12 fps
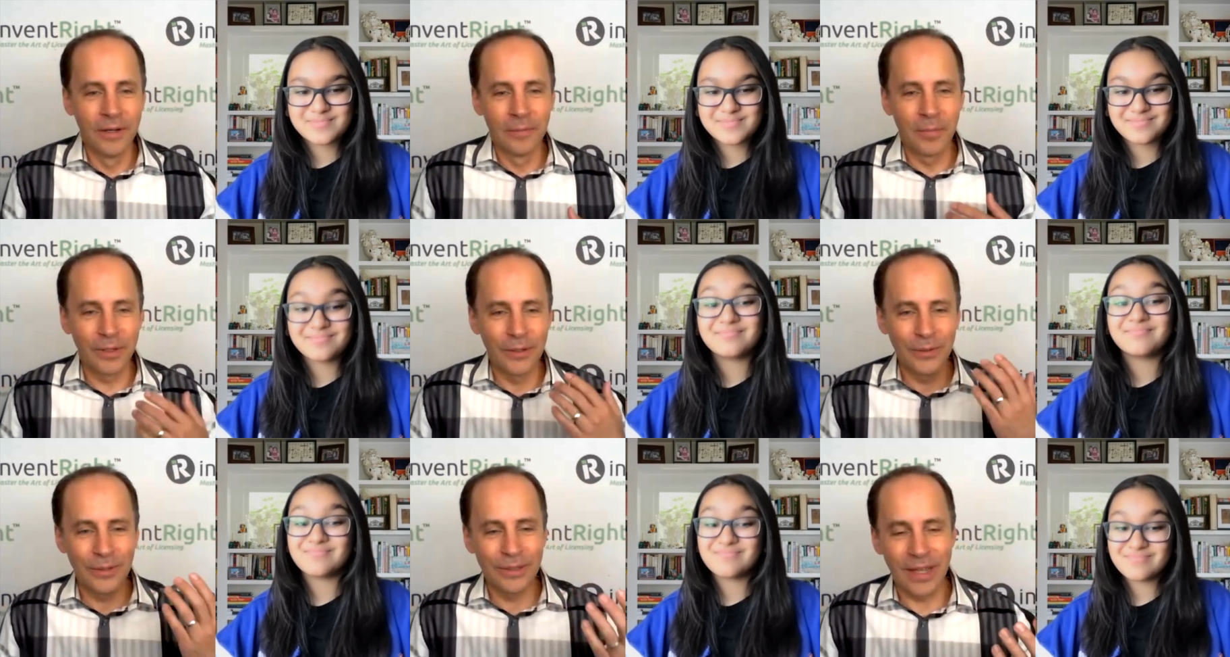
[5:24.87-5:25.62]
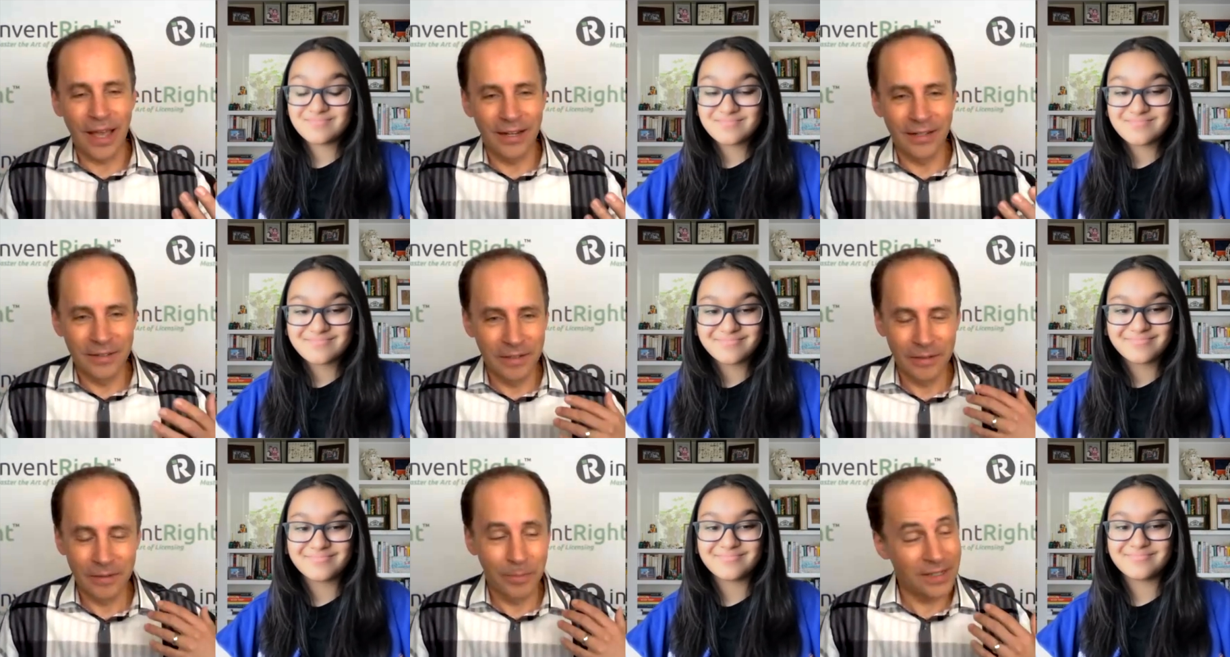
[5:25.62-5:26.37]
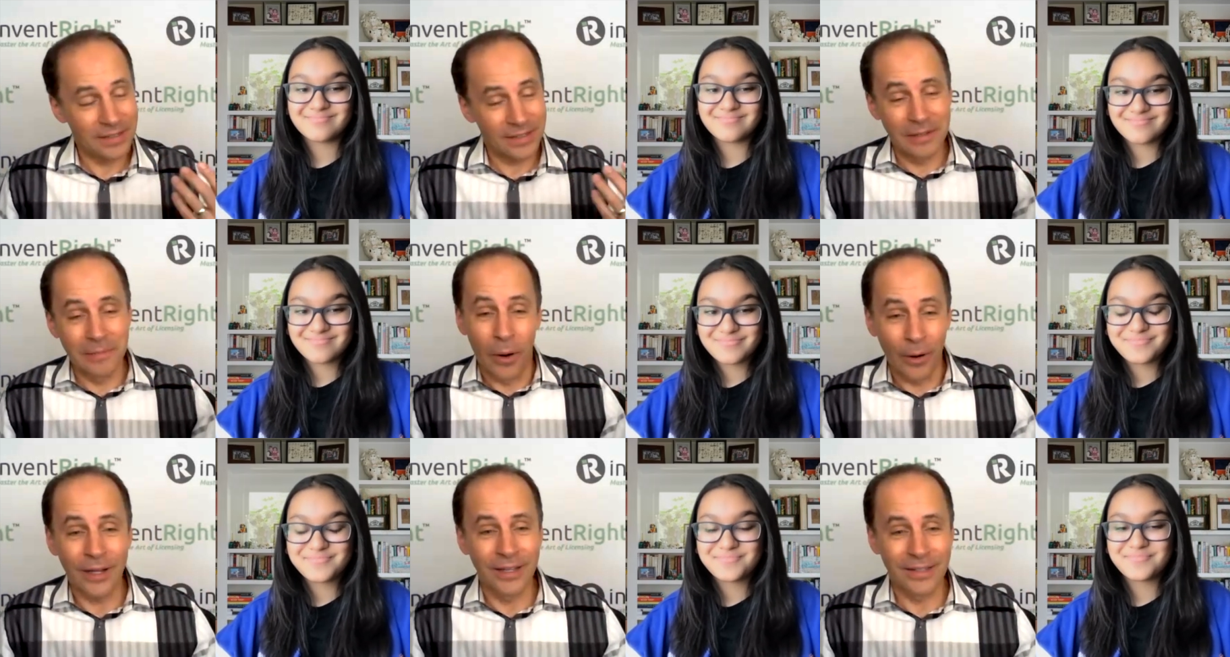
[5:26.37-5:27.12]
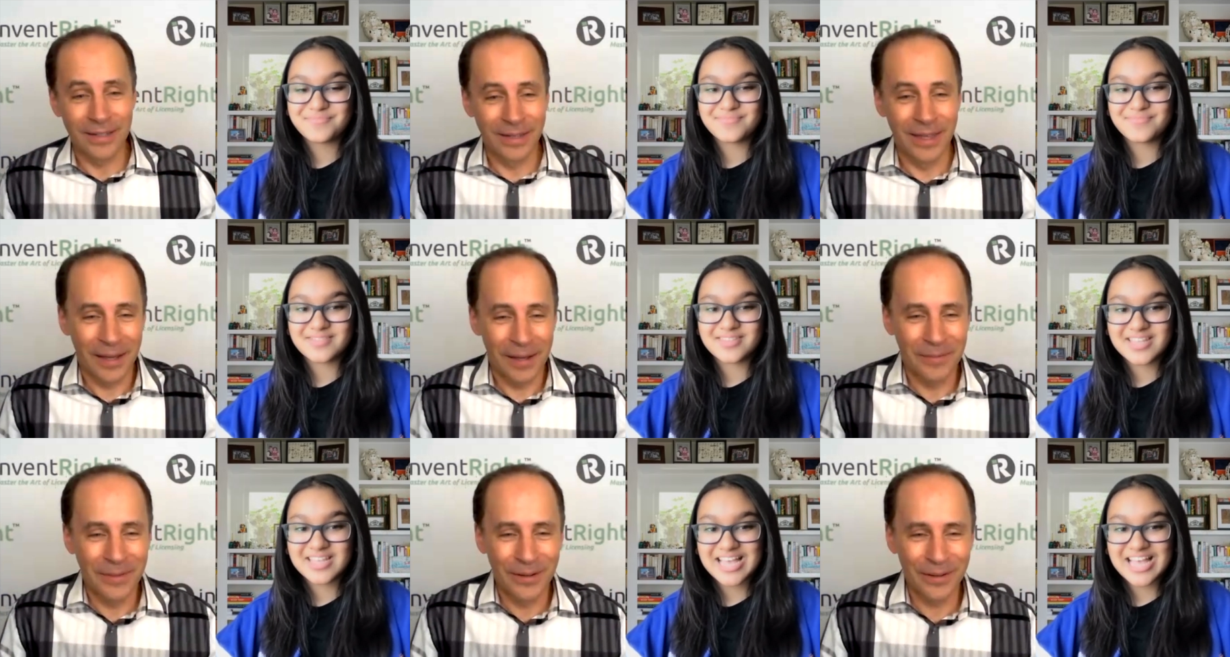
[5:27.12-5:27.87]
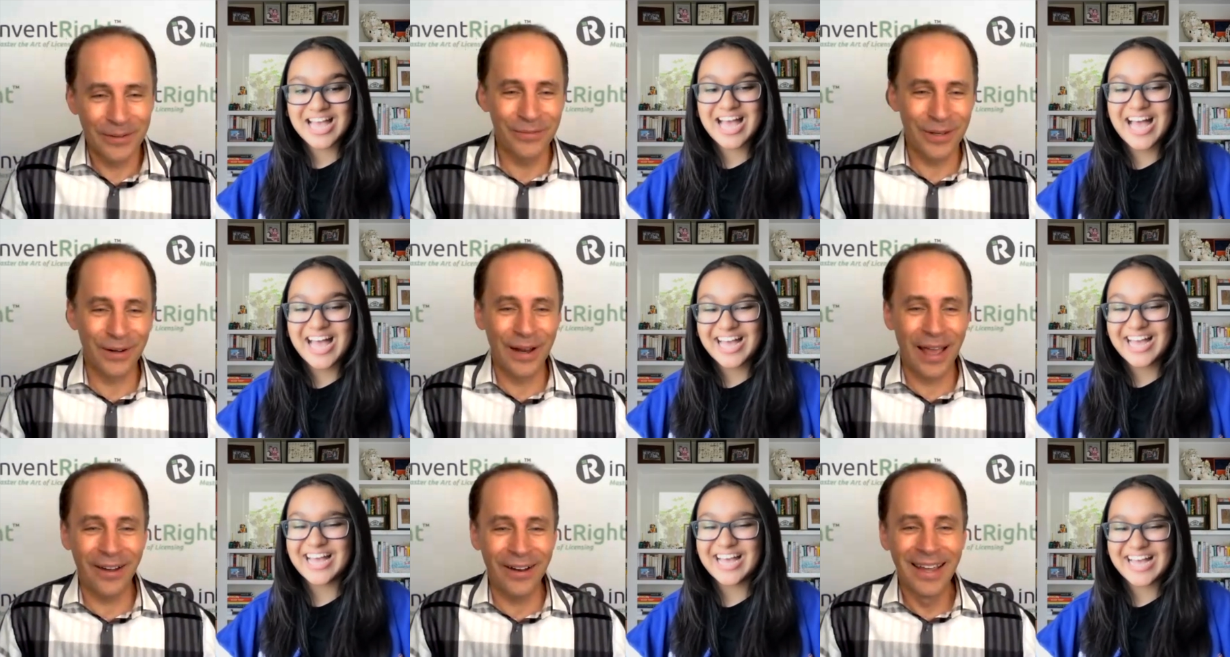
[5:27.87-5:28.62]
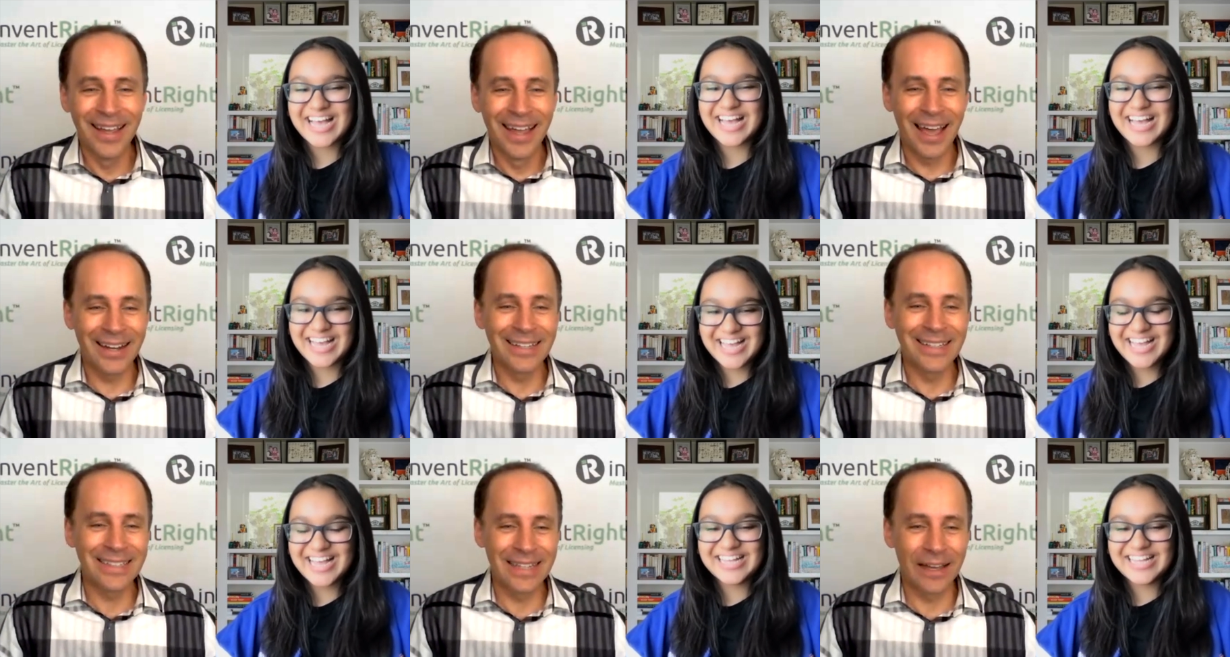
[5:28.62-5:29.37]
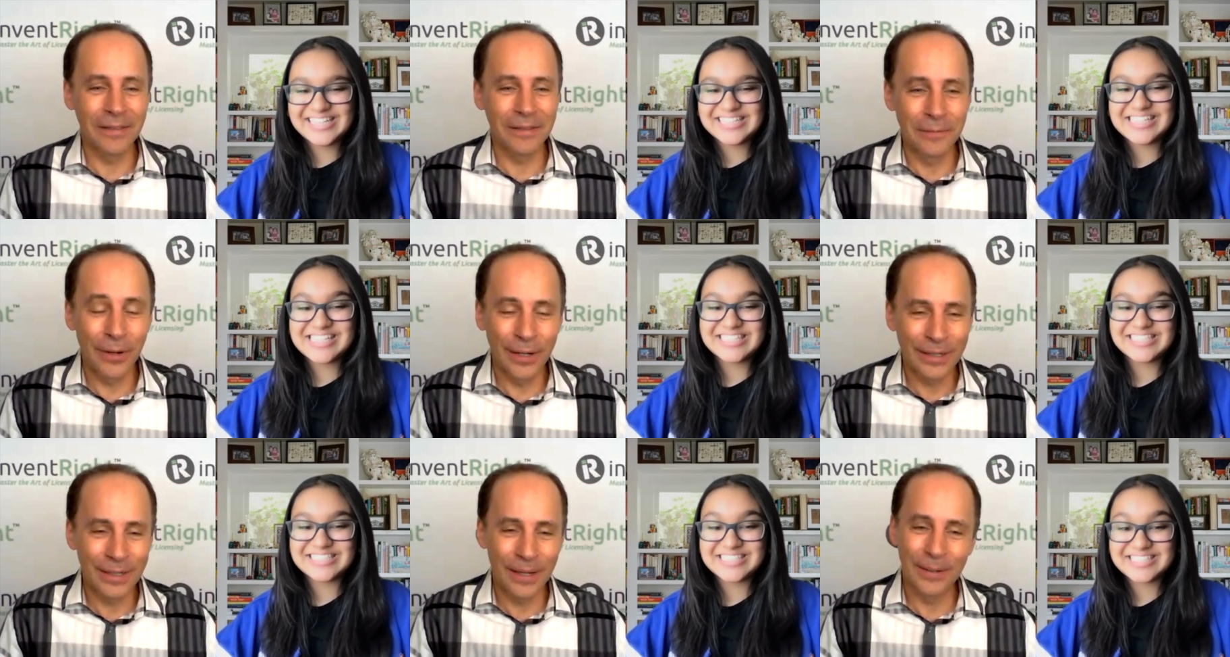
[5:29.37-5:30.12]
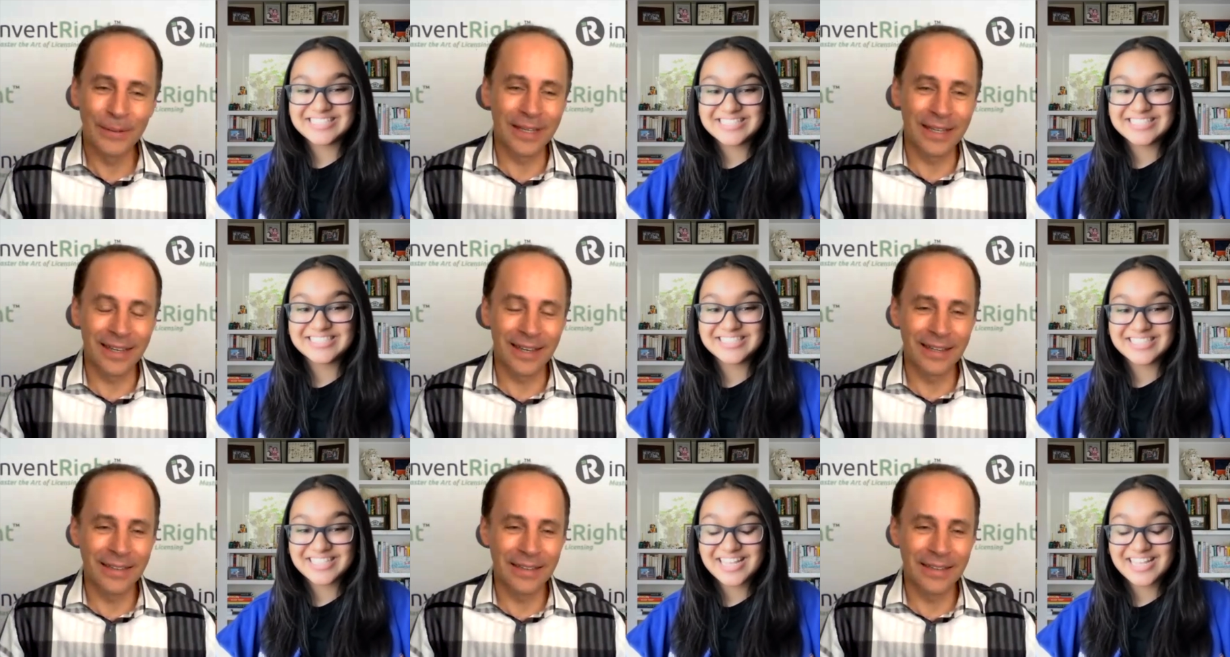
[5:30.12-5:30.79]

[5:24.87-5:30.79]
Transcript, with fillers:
Speaker 1: But you decided to basically market to them. You figured out how to sell them on coding. I think